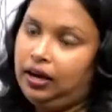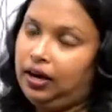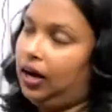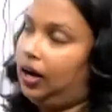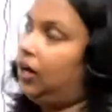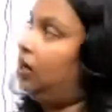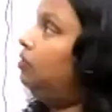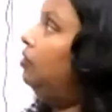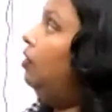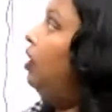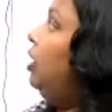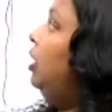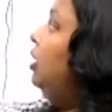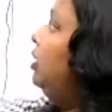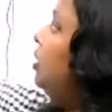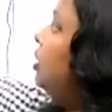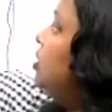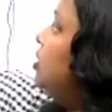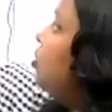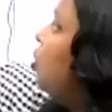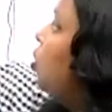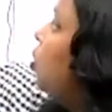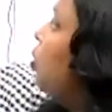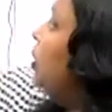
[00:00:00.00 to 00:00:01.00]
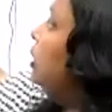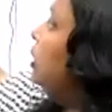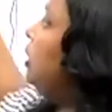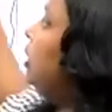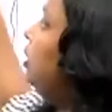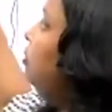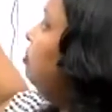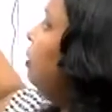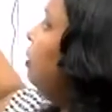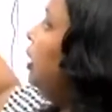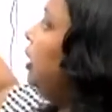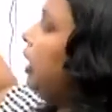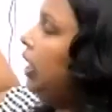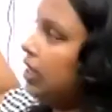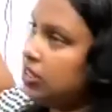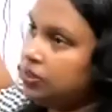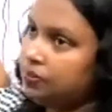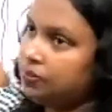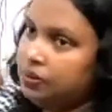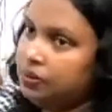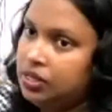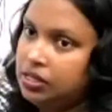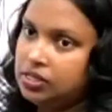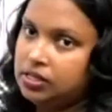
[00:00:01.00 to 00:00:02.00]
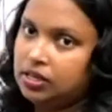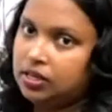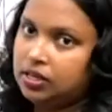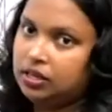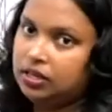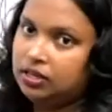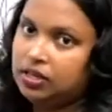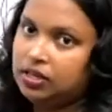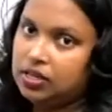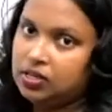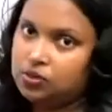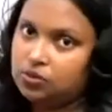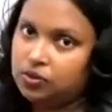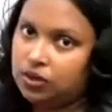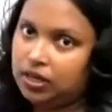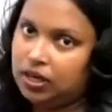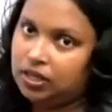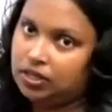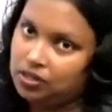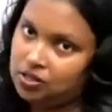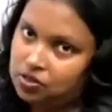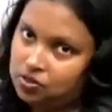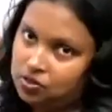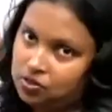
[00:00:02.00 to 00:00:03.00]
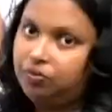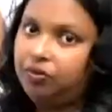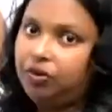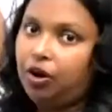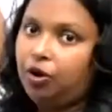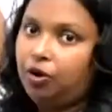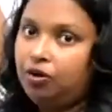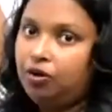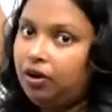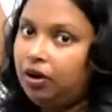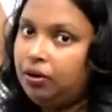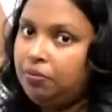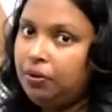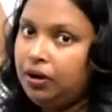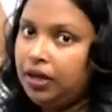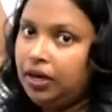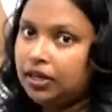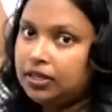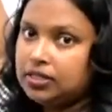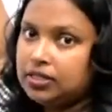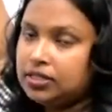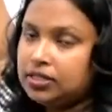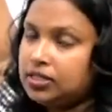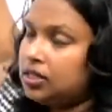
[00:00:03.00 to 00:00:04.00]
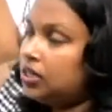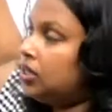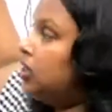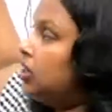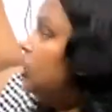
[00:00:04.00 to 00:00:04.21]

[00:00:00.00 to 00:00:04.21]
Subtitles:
Right? Dividing this whole thing by x means this one and this one we have to divide by x.